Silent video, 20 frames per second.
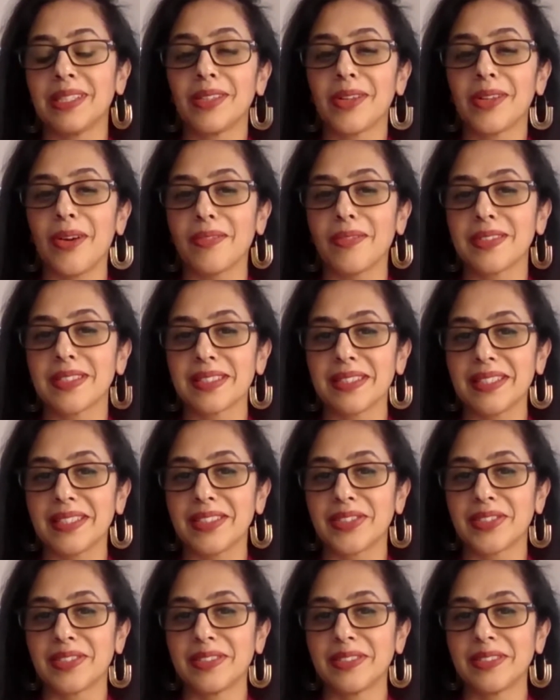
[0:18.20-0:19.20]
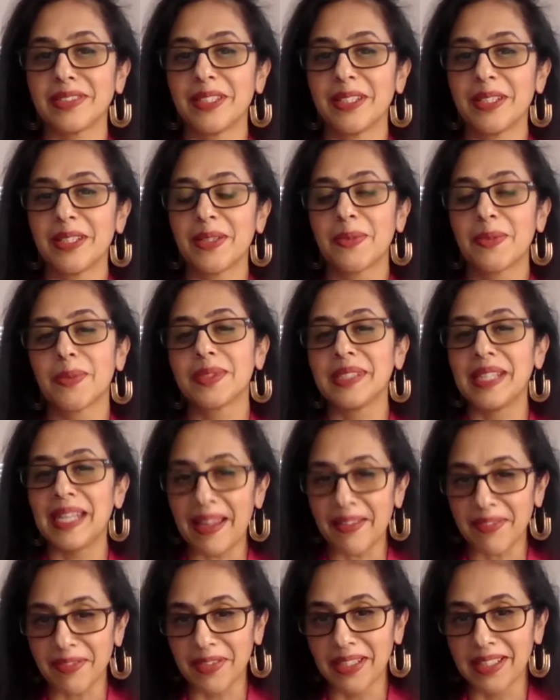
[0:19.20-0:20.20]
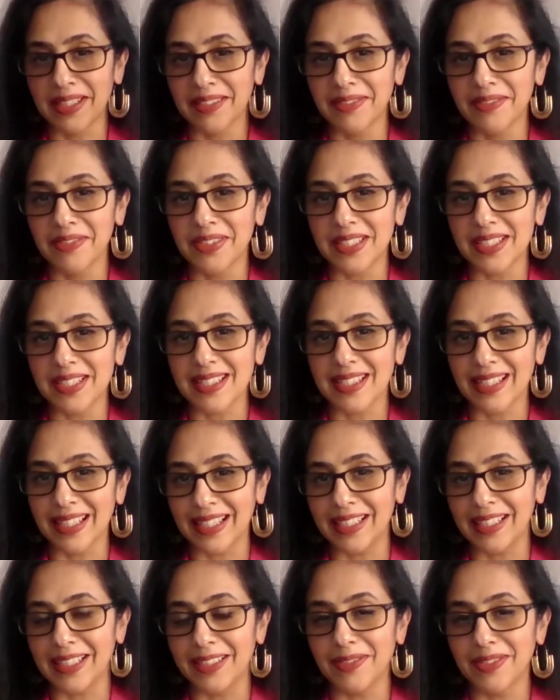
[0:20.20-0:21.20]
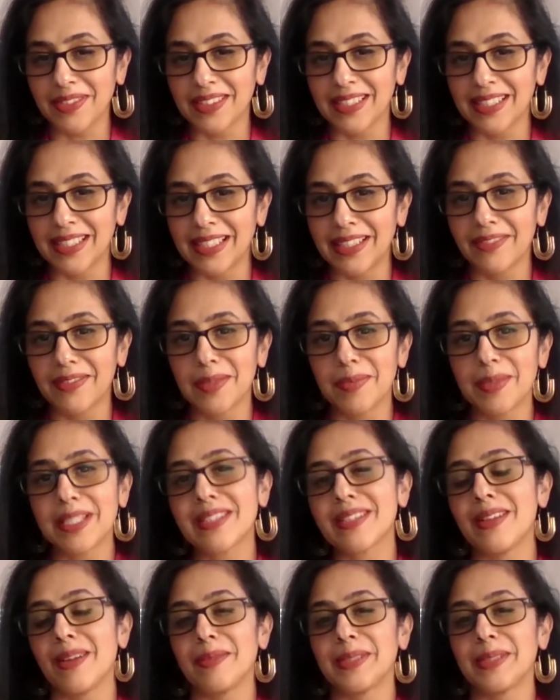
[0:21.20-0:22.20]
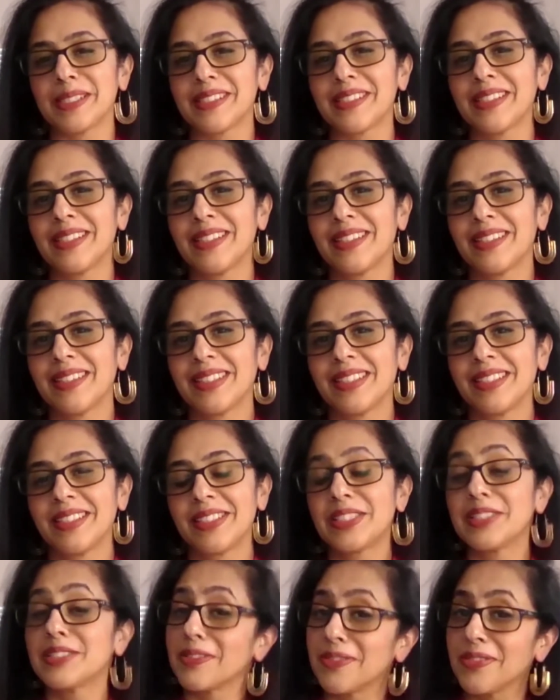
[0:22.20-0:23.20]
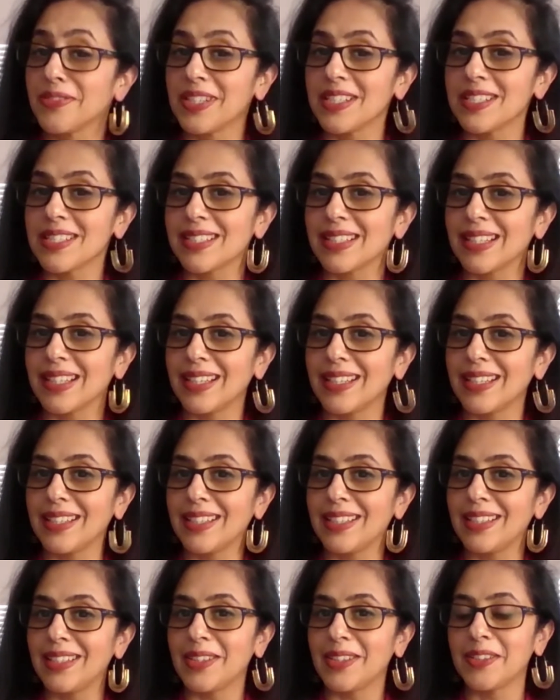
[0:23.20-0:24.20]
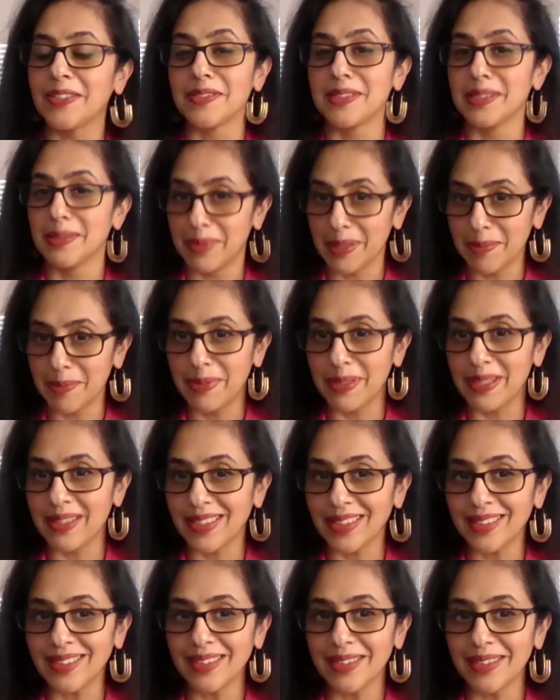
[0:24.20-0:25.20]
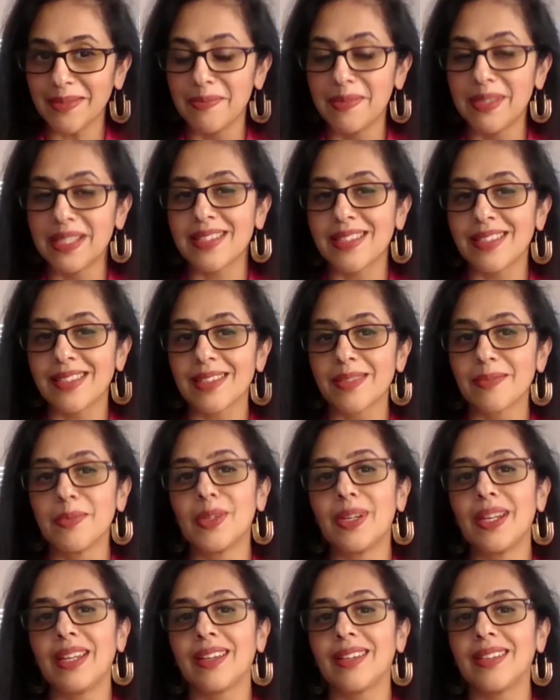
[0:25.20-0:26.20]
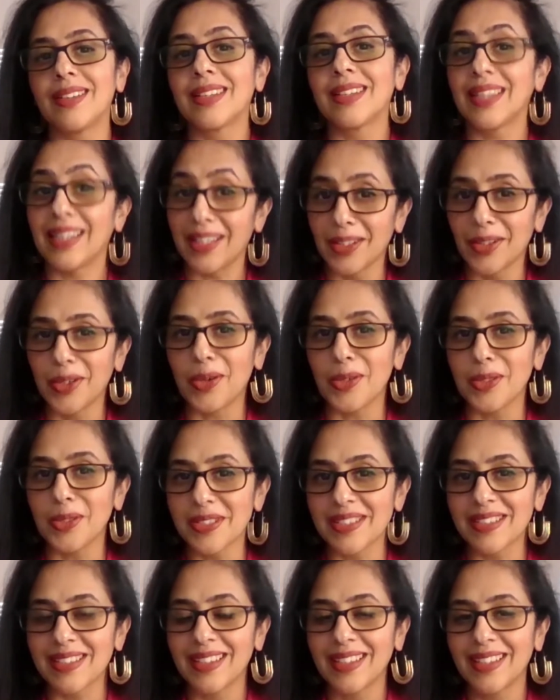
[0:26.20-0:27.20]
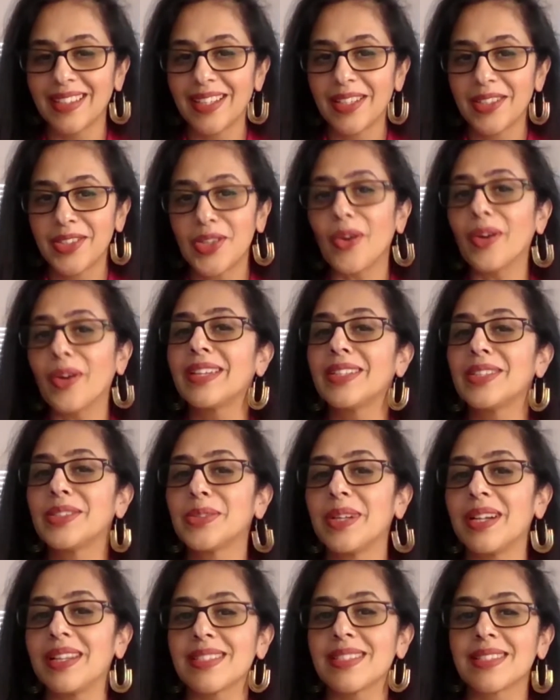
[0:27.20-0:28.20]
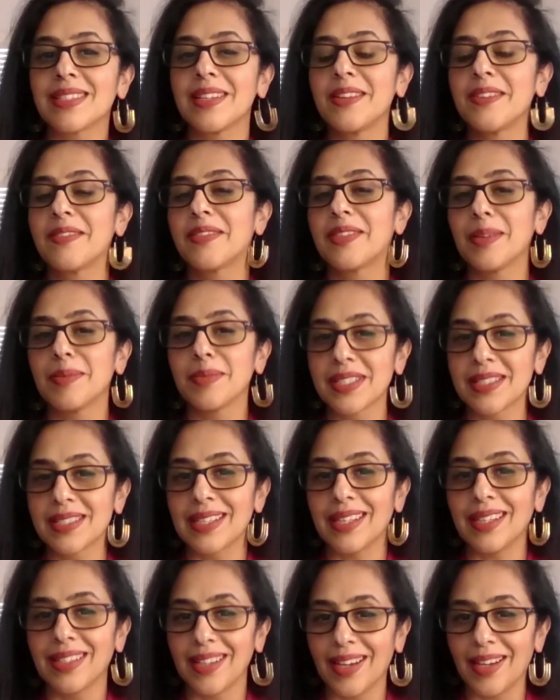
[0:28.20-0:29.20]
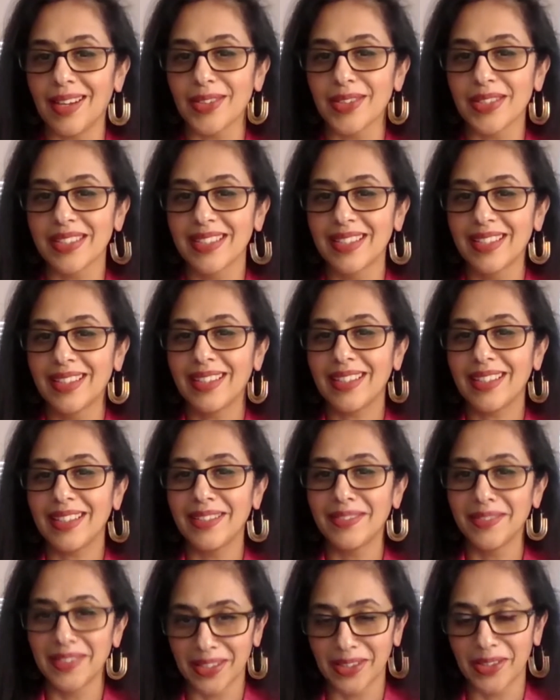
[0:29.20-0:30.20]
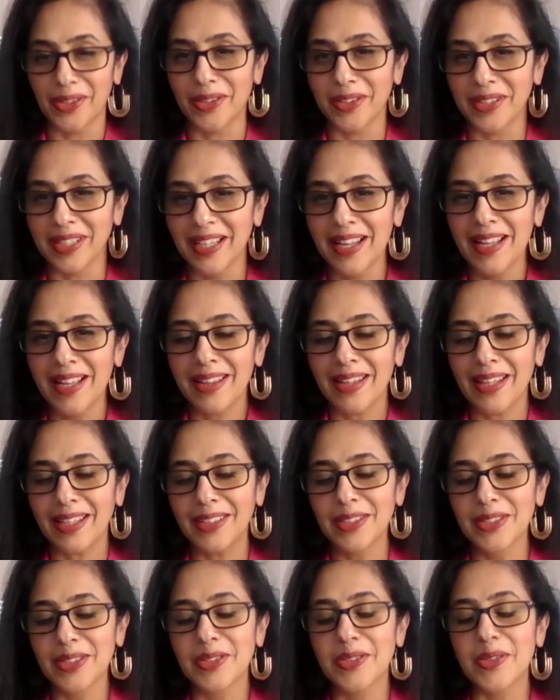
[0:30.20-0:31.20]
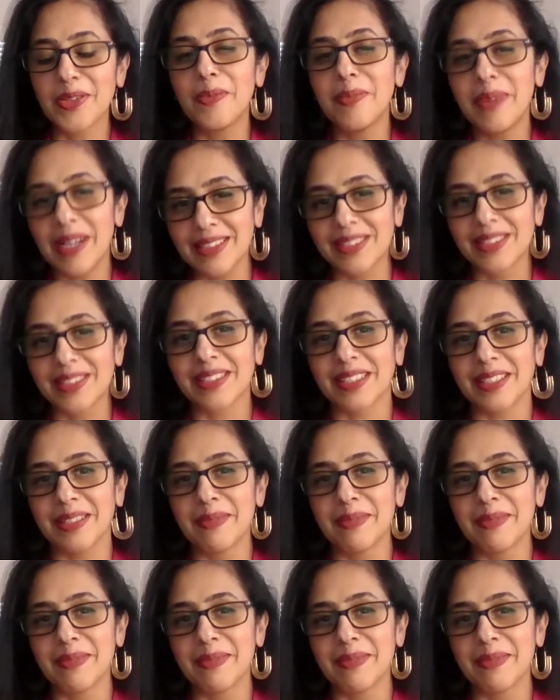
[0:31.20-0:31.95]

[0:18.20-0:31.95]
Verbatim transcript: to be in conversation with an African First Lady for the Leading Women Summit. She's the First Lady of Namibia, Mrs. Monica Geingos, talking to us from the State House in Windhoek. Thank you so much,